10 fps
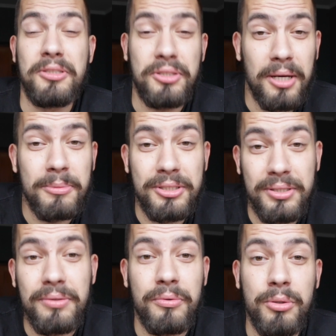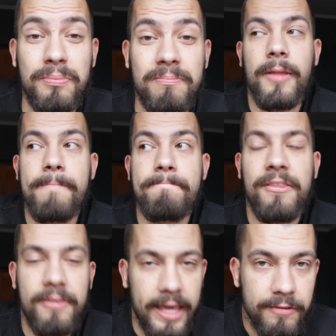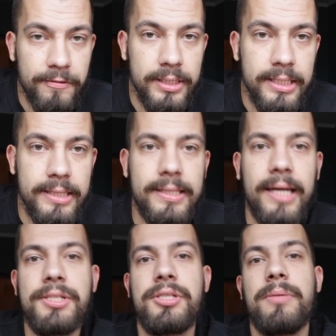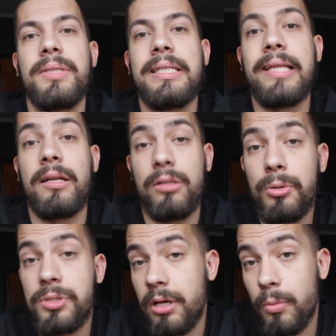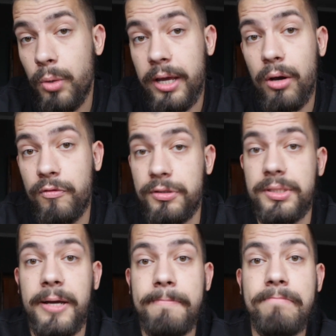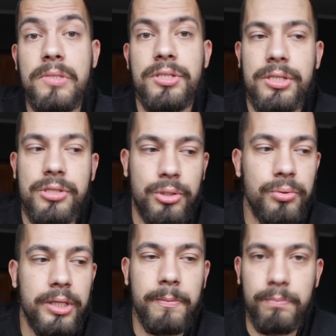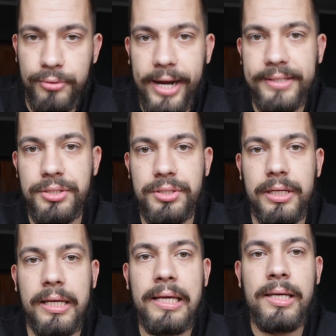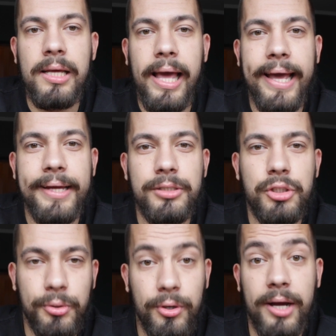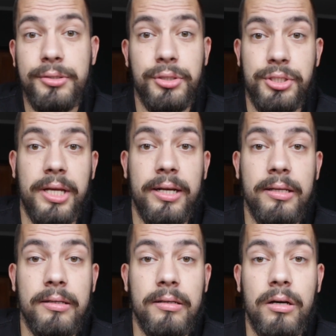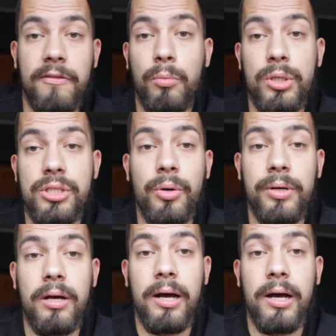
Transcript: dumbest in the room. Thankfully, that is something that goes away over time, since you keep practicing and your understanding of what's going